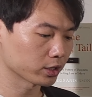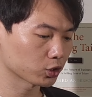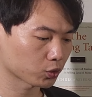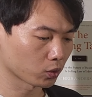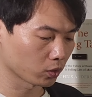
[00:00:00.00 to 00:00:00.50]

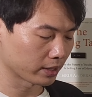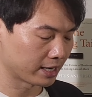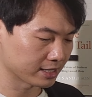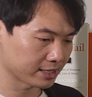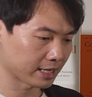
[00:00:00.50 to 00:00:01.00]
control,
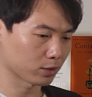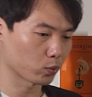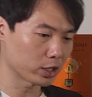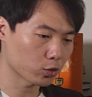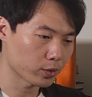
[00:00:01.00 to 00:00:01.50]
and it's like
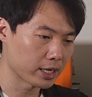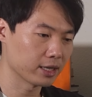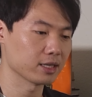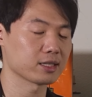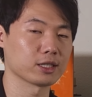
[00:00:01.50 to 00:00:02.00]
we
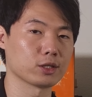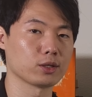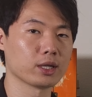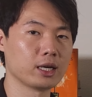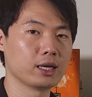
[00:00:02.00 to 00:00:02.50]
created this
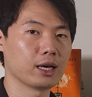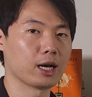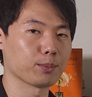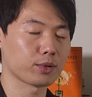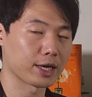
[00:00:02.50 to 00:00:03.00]
little
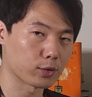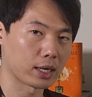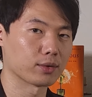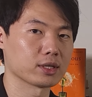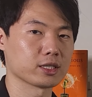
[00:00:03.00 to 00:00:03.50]

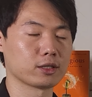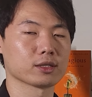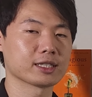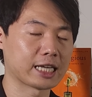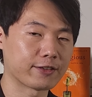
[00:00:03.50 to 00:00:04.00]
playground, this little
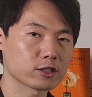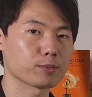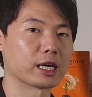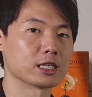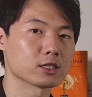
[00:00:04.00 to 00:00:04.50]
safe
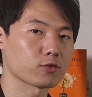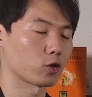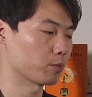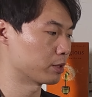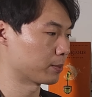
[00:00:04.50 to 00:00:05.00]
space
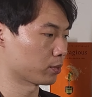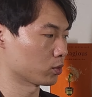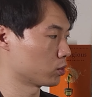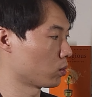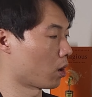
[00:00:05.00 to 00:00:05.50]
for the people
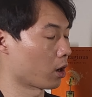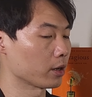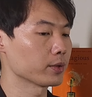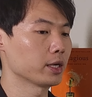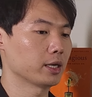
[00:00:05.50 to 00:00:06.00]
who
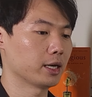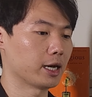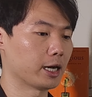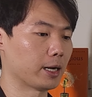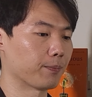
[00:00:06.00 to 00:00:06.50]
are
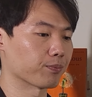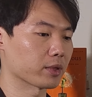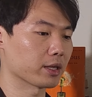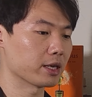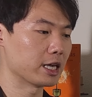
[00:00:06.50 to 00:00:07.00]

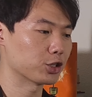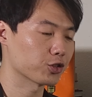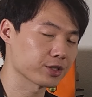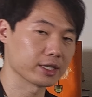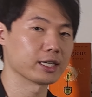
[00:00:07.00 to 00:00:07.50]

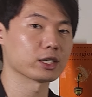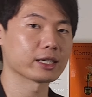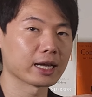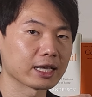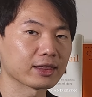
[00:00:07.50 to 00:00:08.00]
interested in
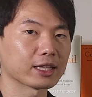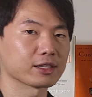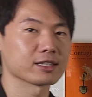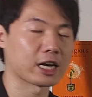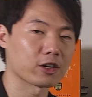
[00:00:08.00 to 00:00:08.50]
getting that
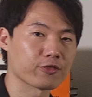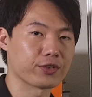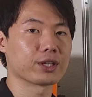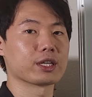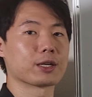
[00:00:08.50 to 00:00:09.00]
desired
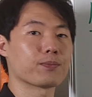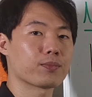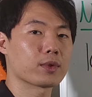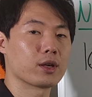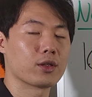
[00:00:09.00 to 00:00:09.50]
feeling
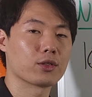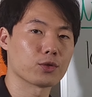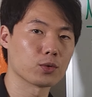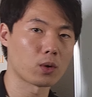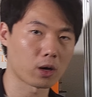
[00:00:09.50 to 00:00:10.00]

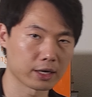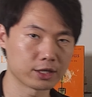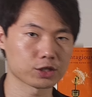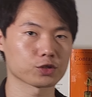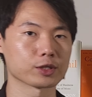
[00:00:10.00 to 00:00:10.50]
through our
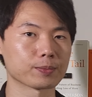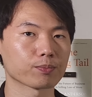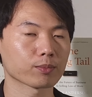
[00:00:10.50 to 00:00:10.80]
industry.